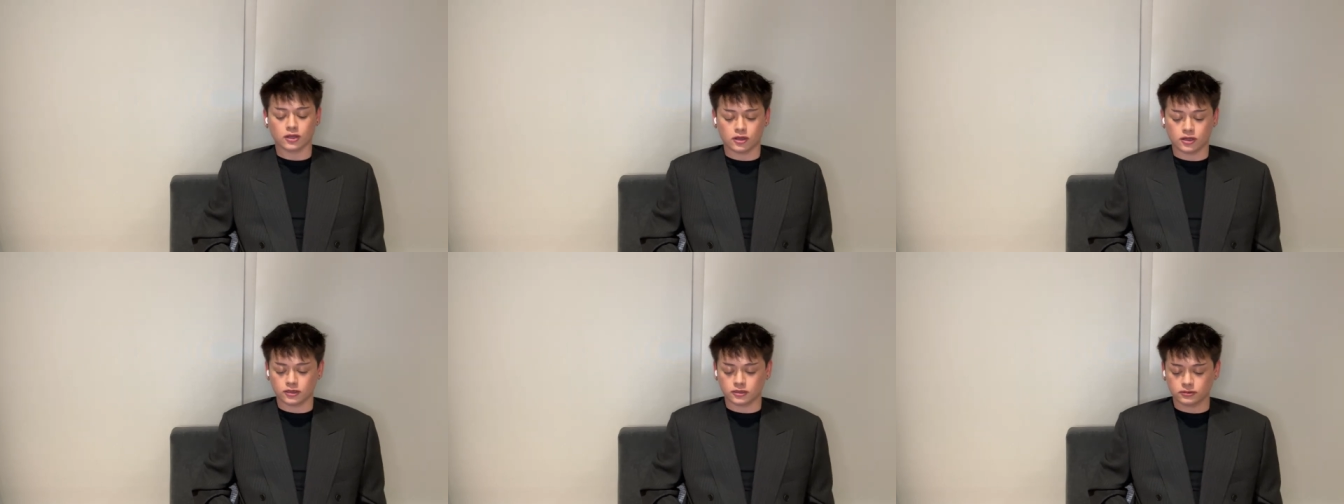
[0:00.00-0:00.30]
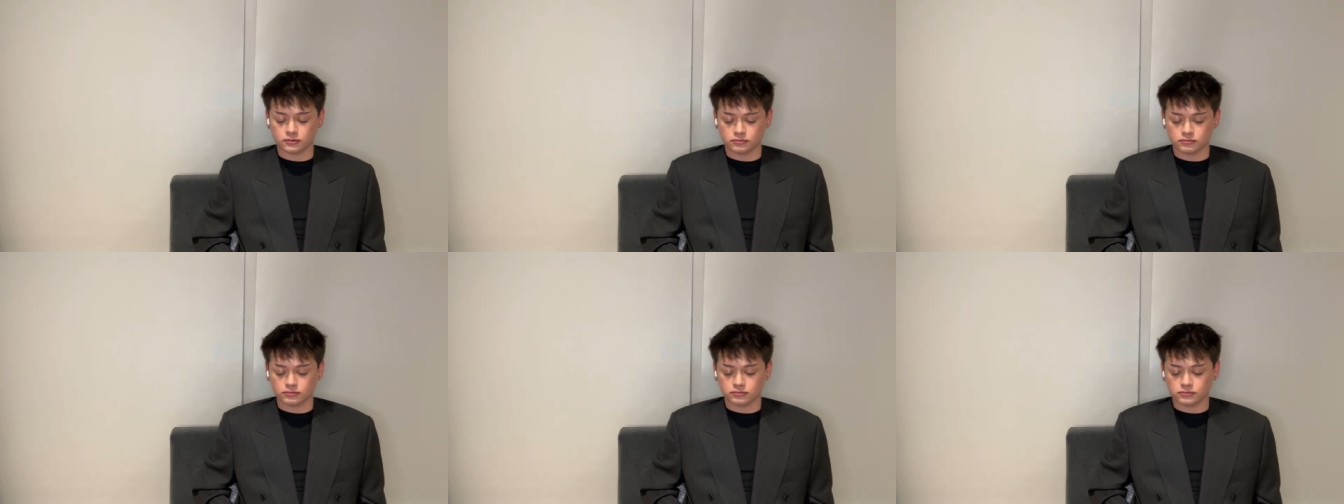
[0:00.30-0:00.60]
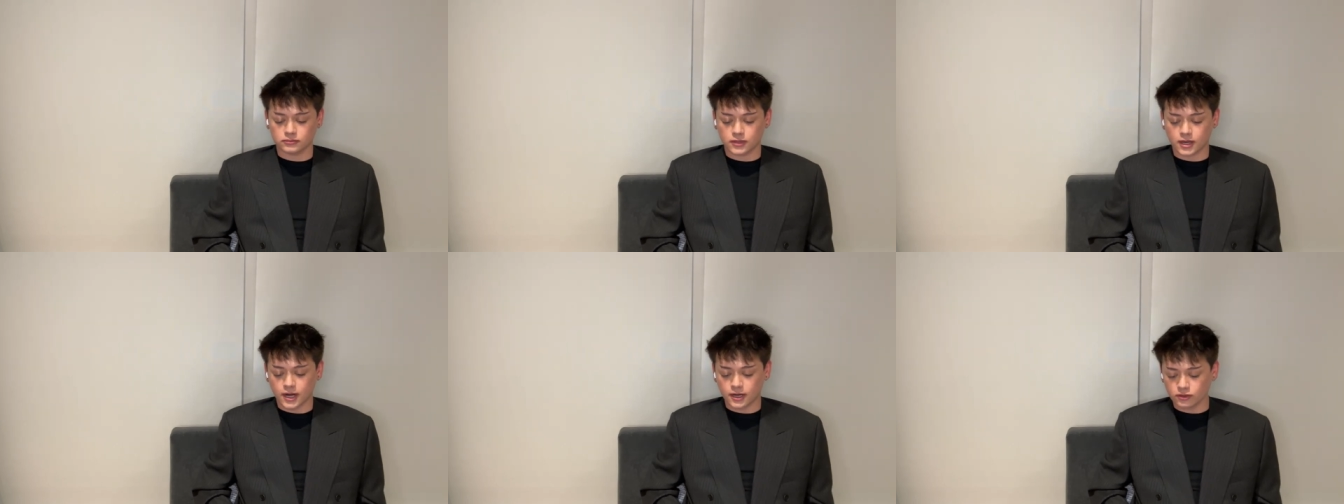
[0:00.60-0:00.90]
on?
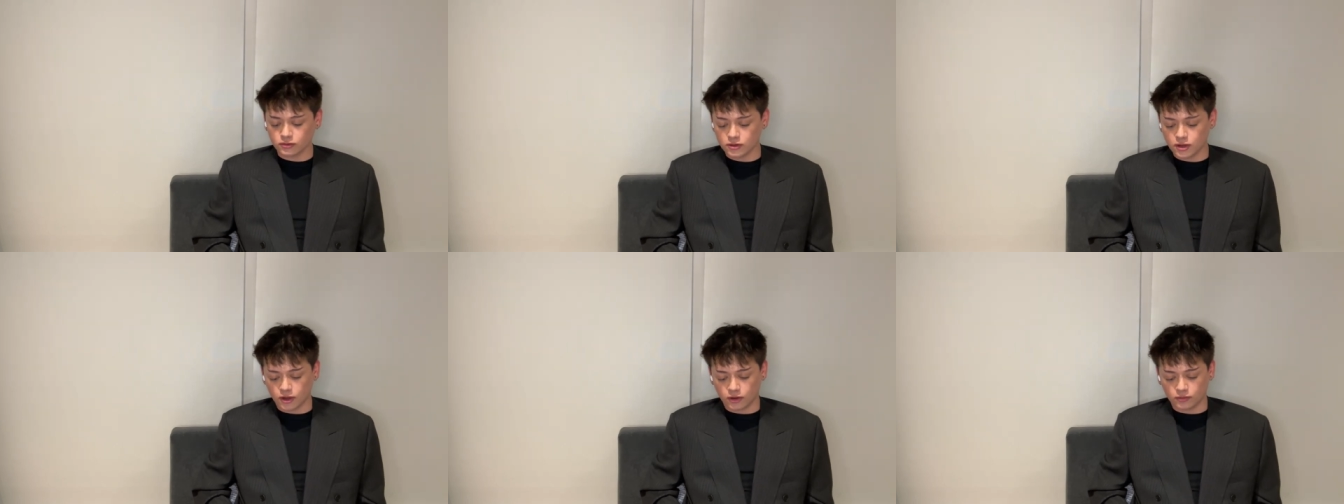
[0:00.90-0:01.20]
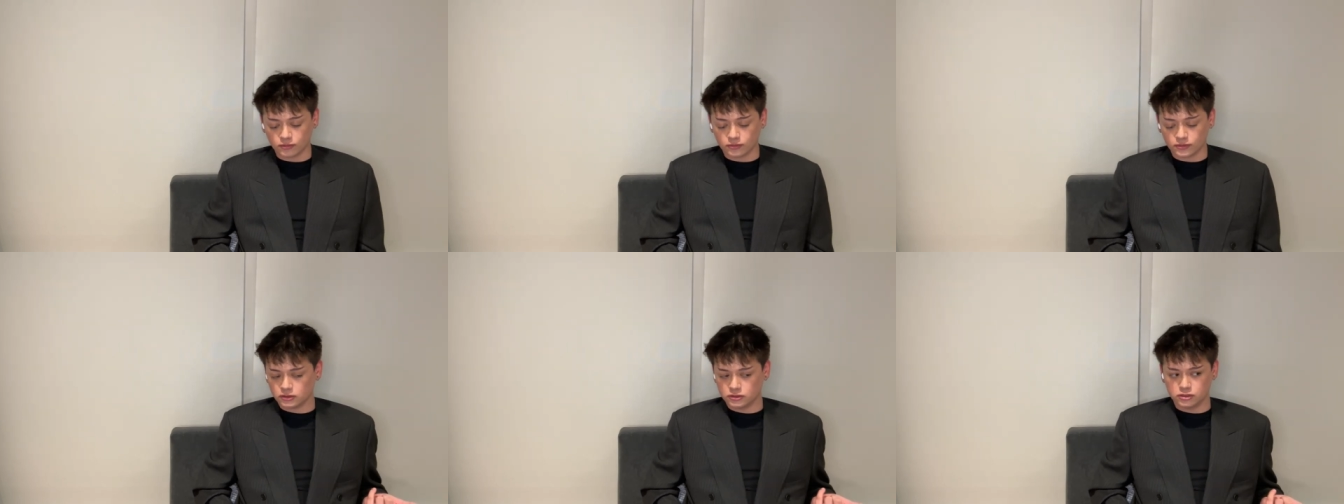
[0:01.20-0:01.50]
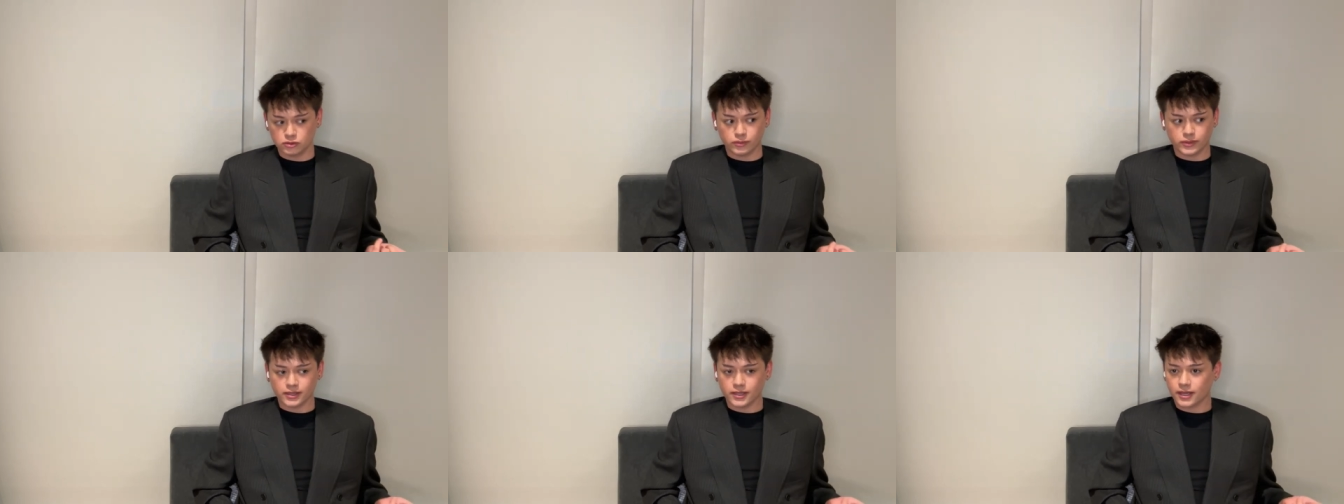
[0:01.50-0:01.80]
I don't know. Do
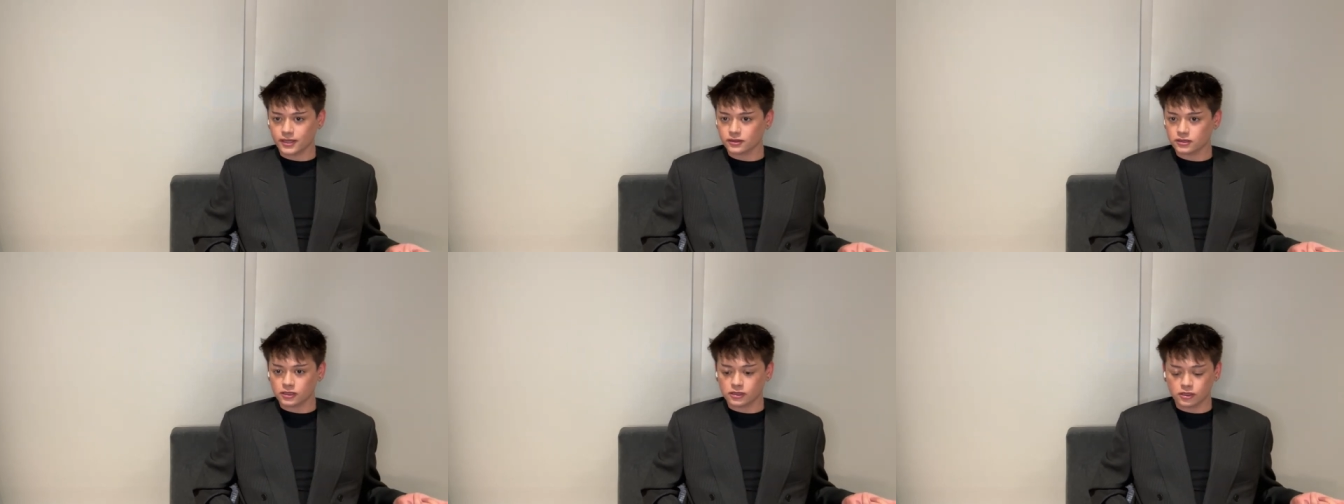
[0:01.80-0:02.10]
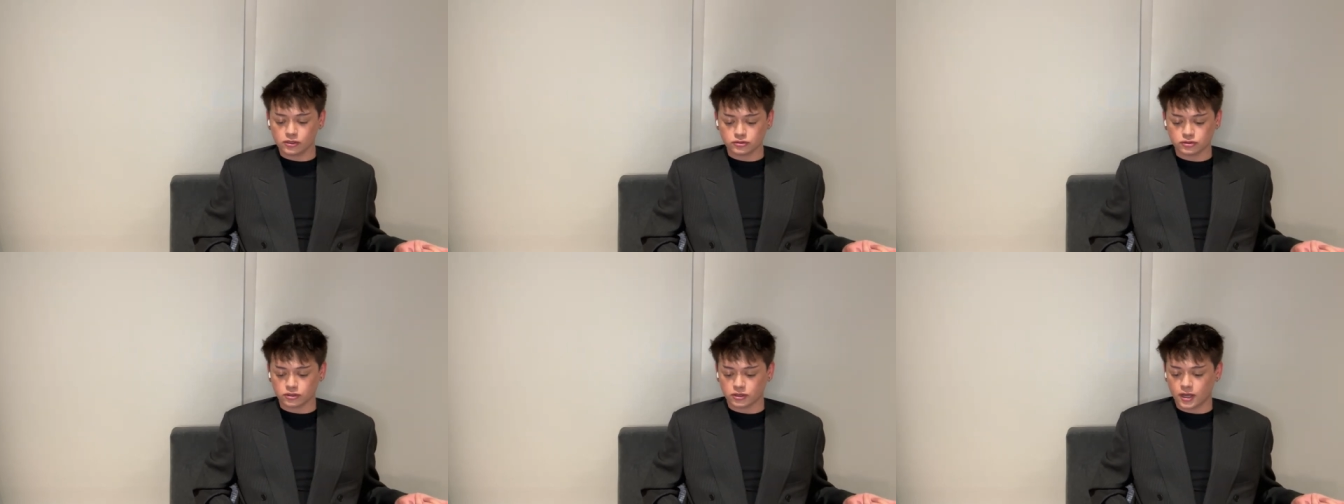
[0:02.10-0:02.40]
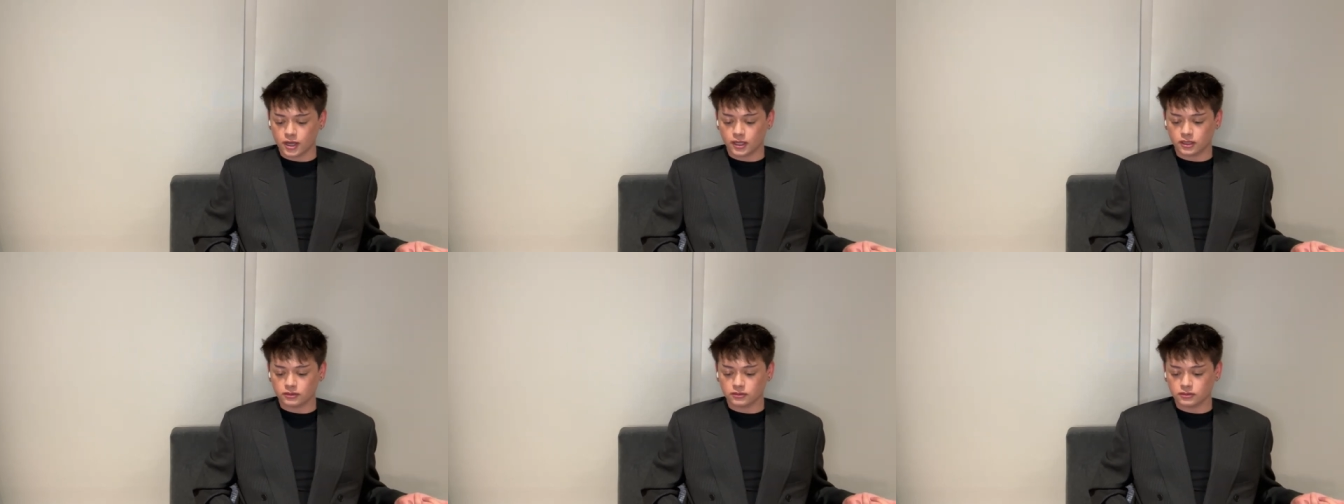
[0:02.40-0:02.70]
we like the clothes or
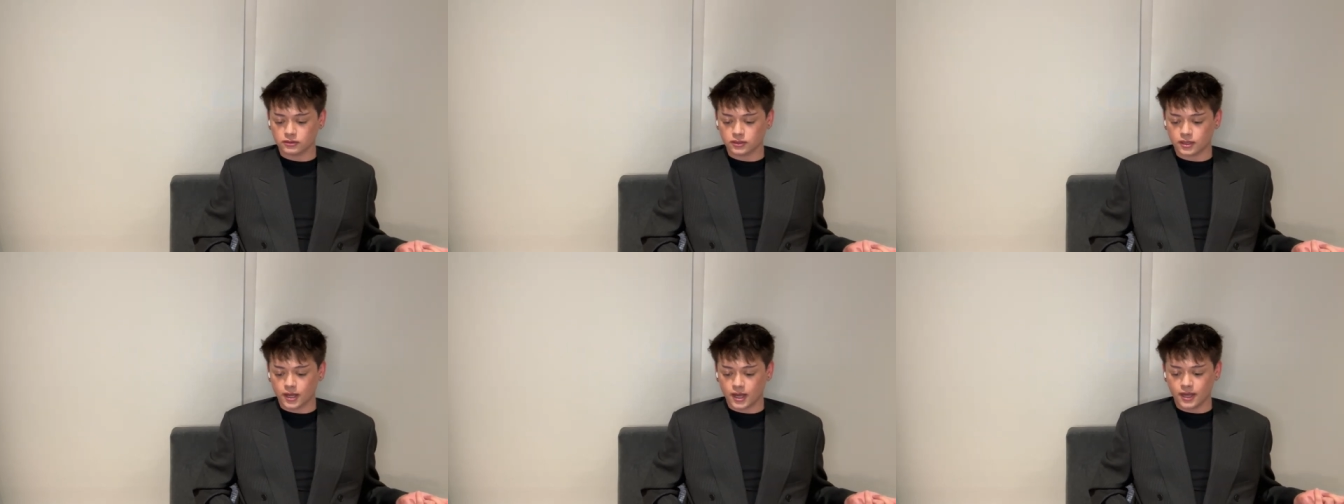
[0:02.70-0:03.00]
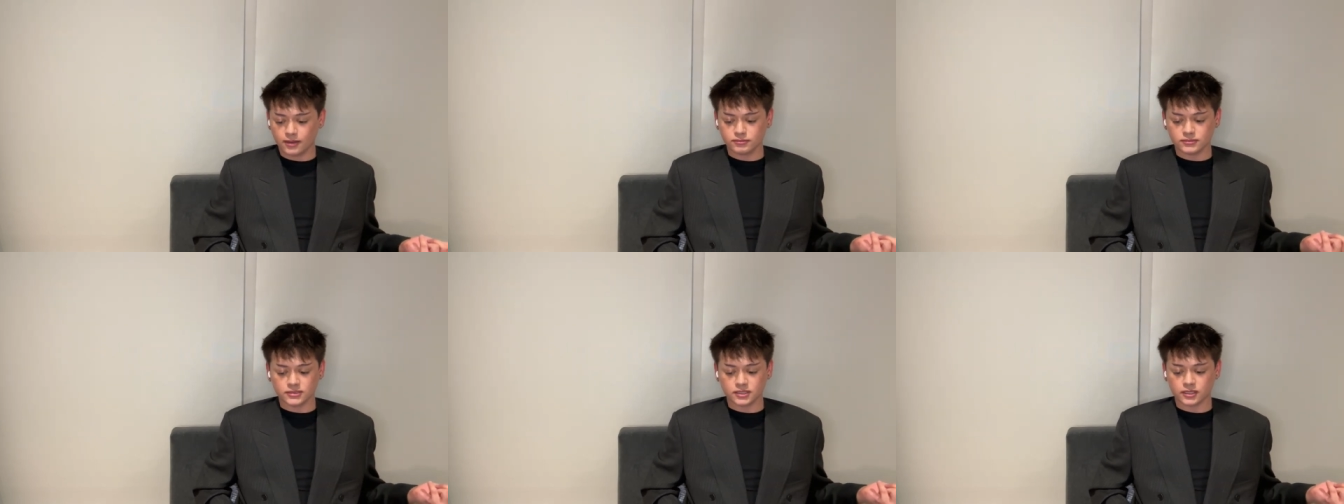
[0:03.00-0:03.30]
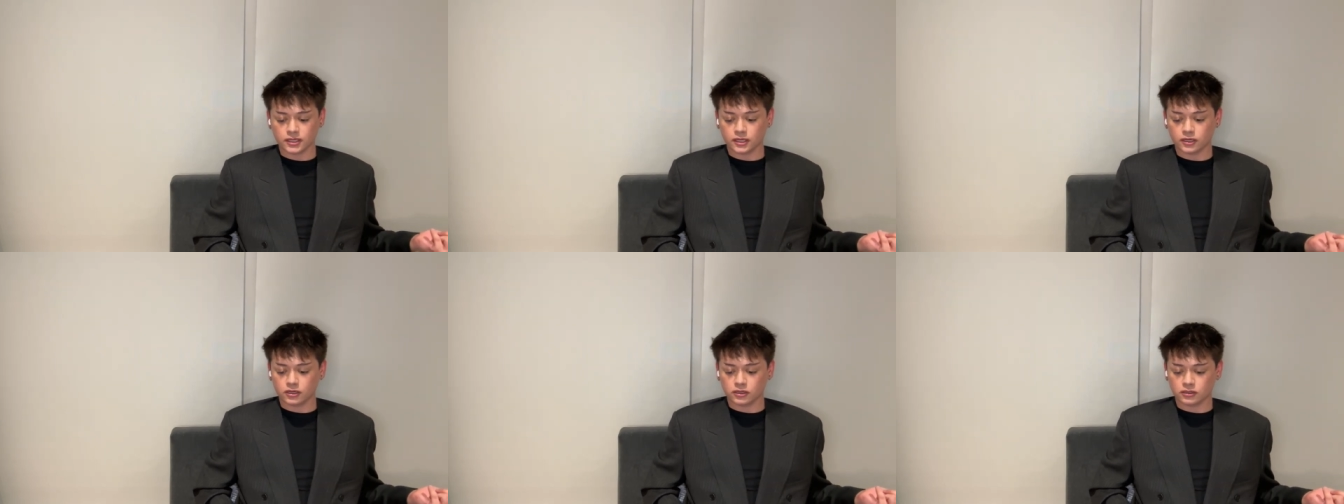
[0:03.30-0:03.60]
not? I'm
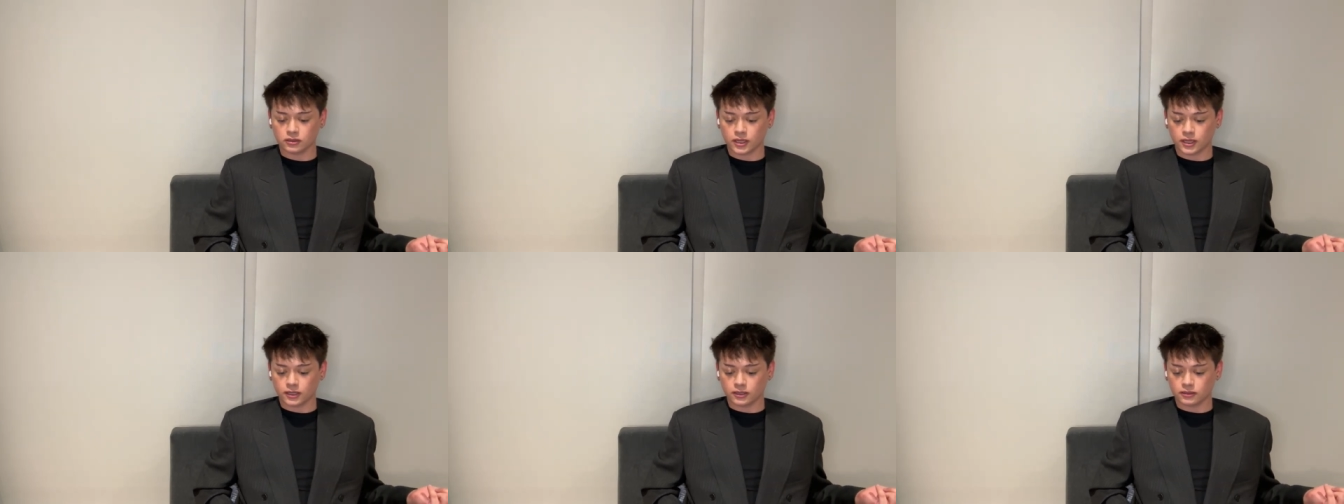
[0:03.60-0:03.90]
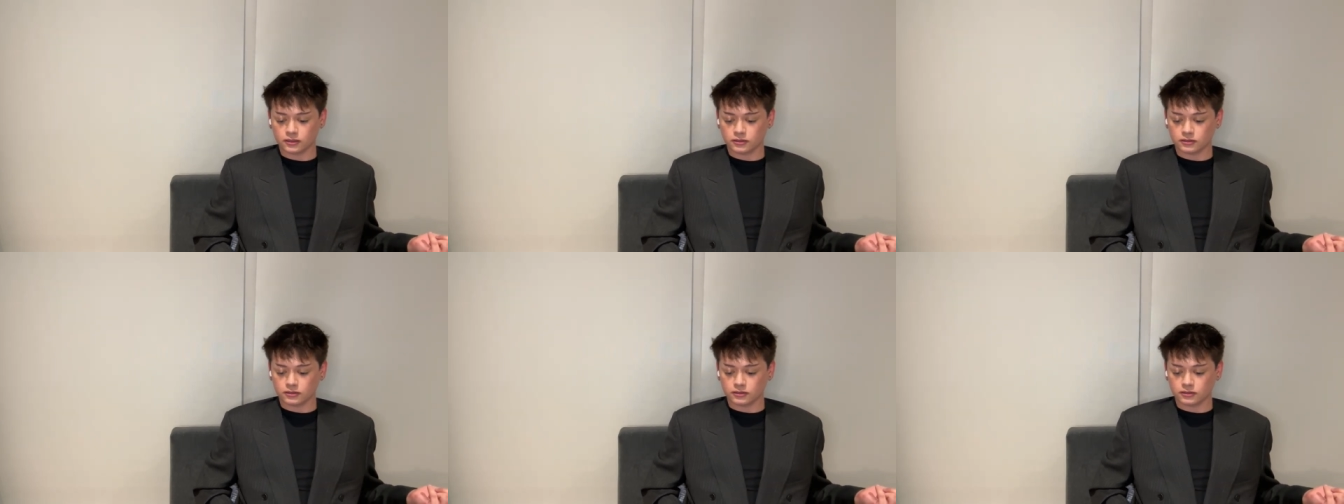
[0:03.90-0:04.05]
sitting here like,